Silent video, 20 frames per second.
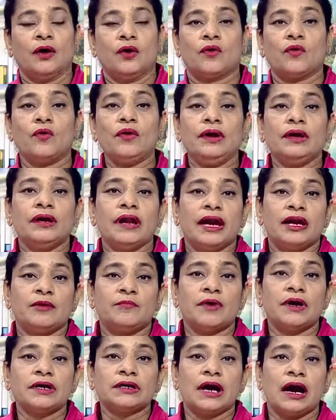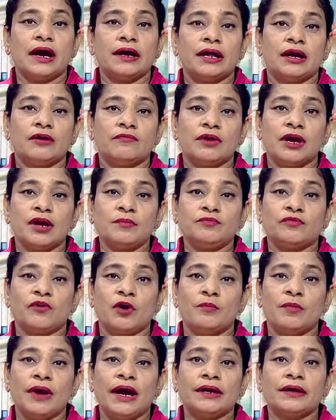Road network are developed
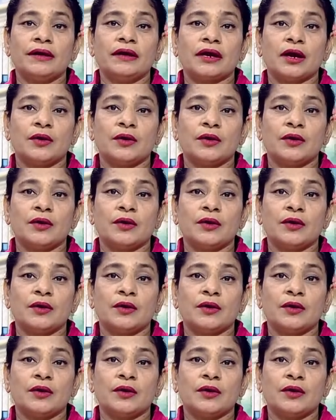for better